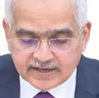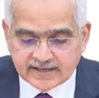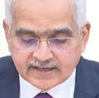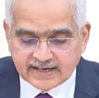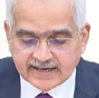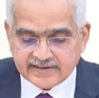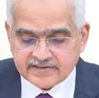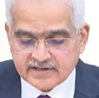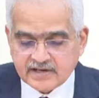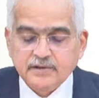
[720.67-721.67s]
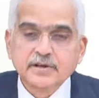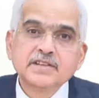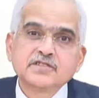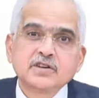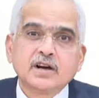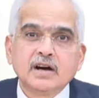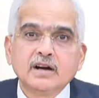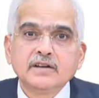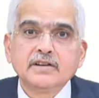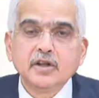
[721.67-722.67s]
1 year ahead reached
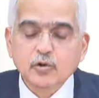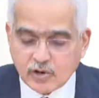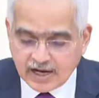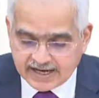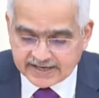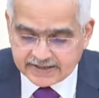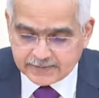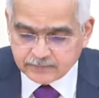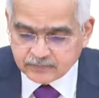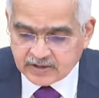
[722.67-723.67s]
a new high.